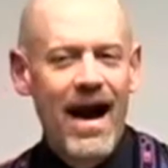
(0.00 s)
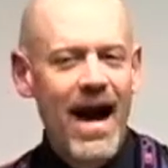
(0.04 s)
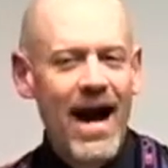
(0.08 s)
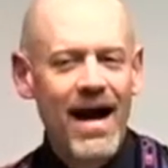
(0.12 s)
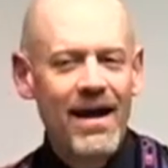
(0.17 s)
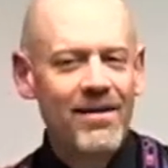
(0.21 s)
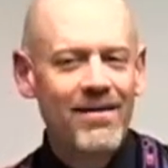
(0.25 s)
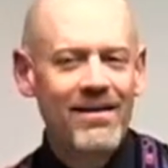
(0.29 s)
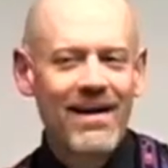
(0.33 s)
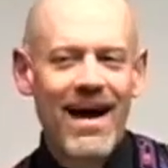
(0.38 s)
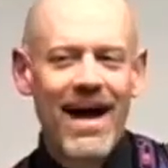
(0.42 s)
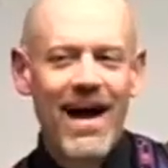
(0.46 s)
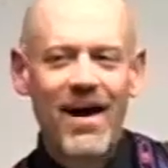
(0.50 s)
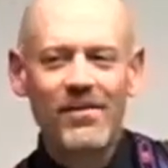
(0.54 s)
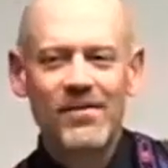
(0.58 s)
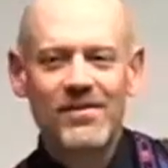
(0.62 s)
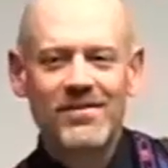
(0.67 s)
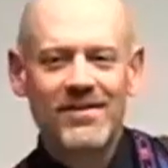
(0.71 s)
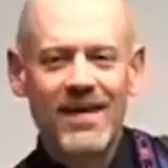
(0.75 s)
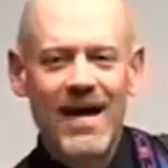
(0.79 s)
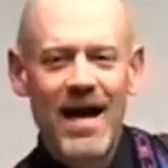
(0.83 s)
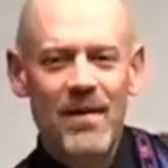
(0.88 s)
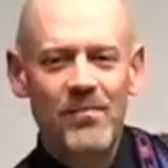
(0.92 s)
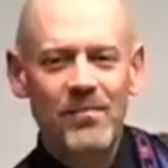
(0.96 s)
I don't know how
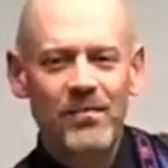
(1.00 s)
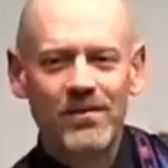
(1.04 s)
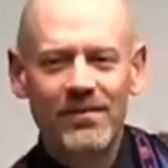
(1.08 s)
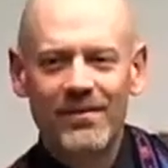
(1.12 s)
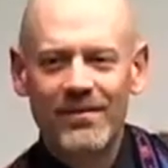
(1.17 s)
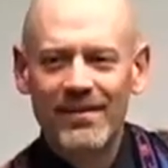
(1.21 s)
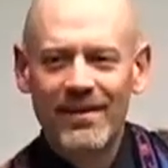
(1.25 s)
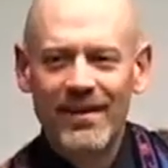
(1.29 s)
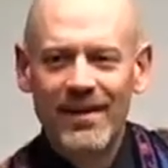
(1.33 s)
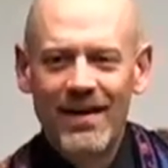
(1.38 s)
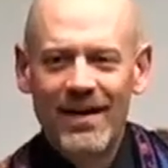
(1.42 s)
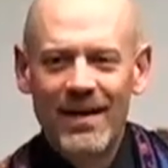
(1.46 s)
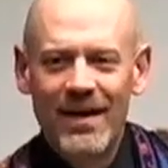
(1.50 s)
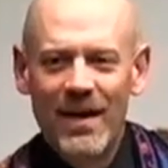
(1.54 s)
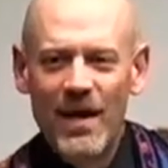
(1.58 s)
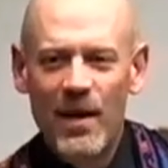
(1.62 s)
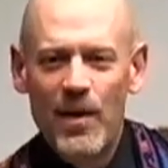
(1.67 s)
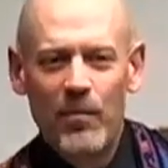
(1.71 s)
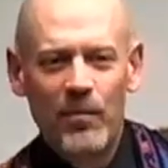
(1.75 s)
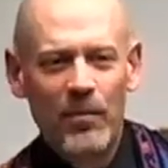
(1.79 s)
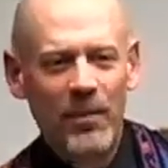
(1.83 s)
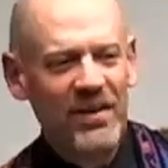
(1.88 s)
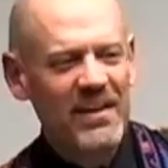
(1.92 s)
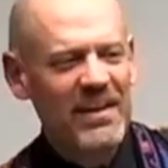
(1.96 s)
this happened,
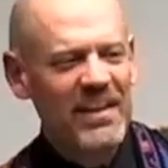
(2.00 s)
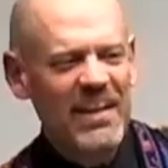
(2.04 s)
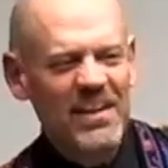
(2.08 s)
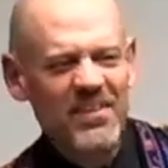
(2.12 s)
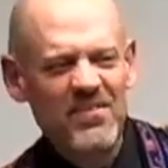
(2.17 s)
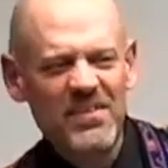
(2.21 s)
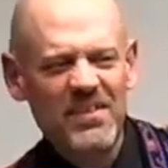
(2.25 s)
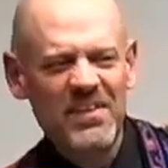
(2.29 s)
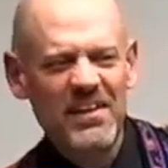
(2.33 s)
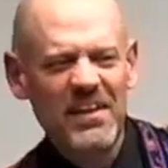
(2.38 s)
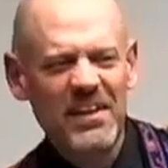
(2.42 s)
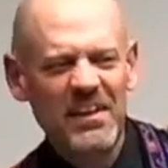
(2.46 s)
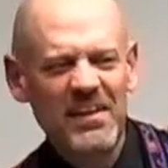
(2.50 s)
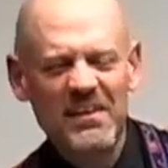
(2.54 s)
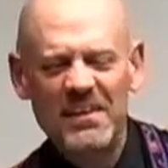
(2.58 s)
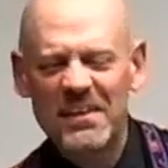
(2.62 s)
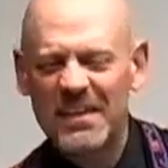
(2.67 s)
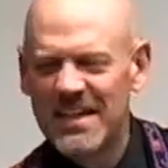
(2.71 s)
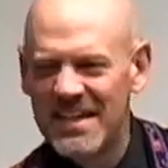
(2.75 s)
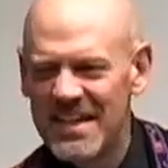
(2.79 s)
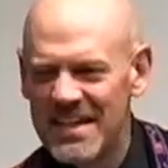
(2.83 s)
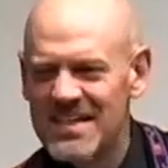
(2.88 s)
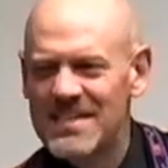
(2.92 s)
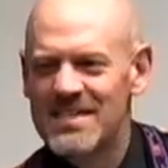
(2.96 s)
but even the little
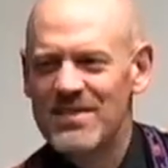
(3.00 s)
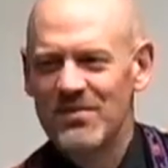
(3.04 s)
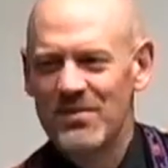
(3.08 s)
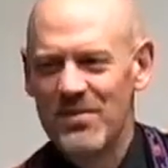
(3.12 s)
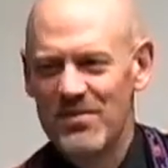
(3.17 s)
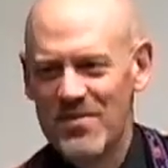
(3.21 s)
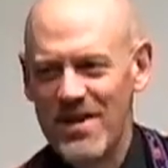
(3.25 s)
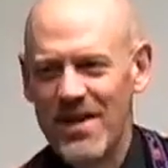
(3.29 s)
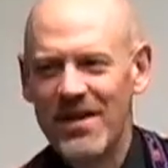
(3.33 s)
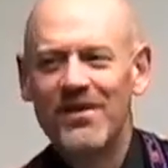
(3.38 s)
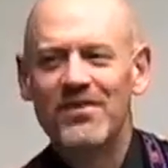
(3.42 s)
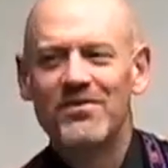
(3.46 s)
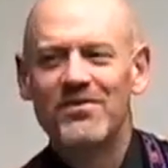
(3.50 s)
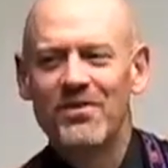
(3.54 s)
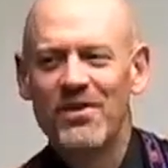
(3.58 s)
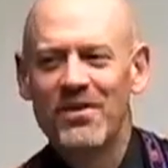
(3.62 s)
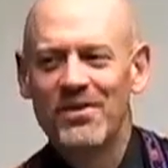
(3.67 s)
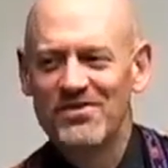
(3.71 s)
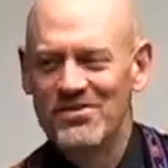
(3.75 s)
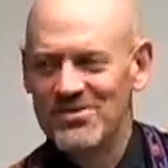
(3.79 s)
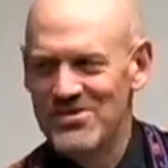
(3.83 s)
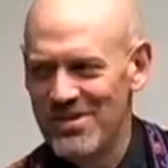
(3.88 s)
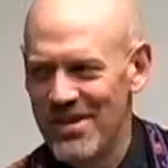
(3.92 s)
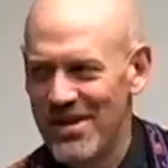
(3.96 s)
kids that were making
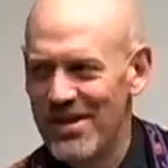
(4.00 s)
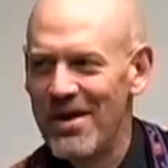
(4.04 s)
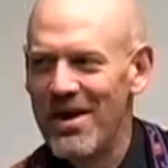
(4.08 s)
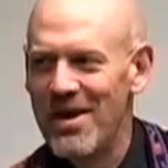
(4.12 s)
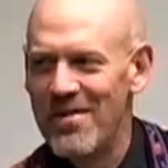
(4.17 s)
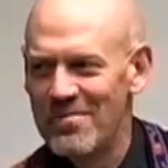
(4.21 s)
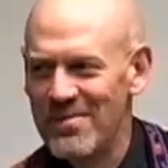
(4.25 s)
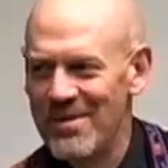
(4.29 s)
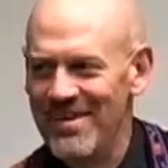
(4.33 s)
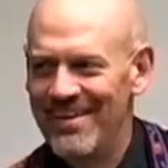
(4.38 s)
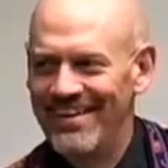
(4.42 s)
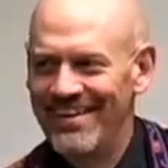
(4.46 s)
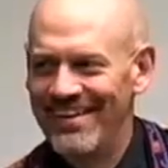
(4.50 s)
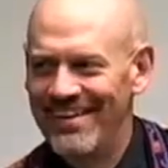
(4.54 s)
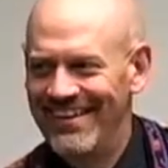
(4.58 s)
noise shut up.